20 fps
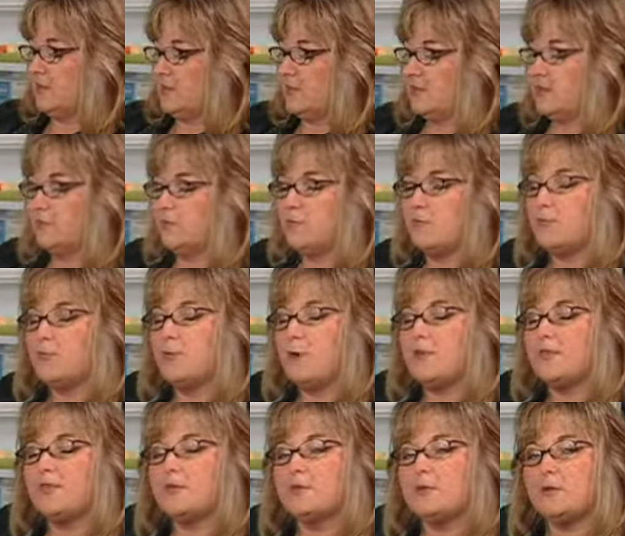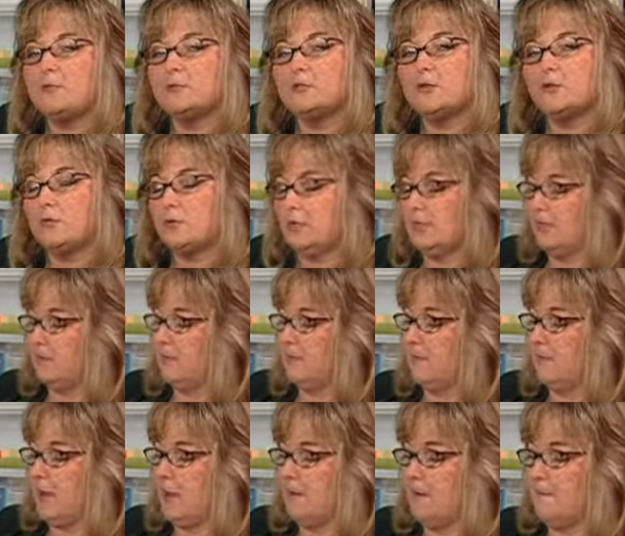One thing people don't realize
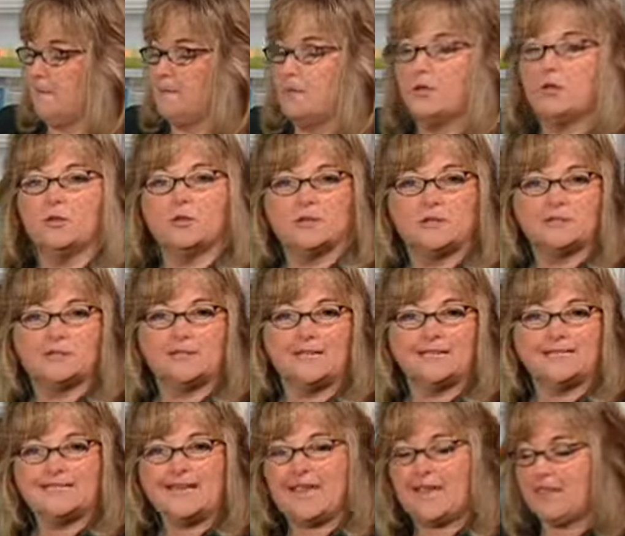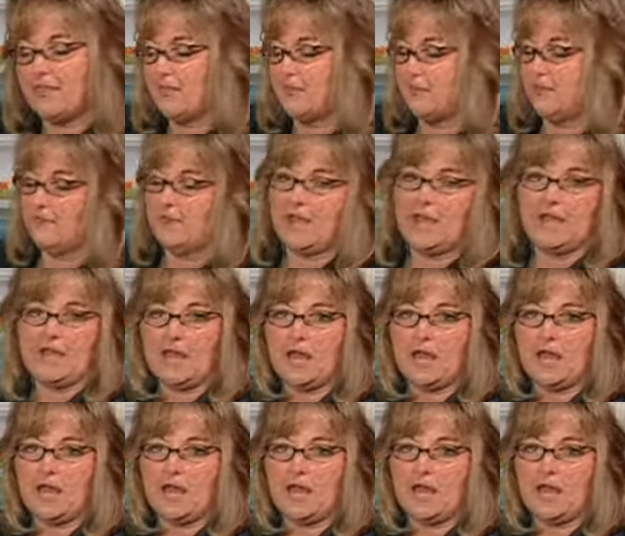about milk is they take the fat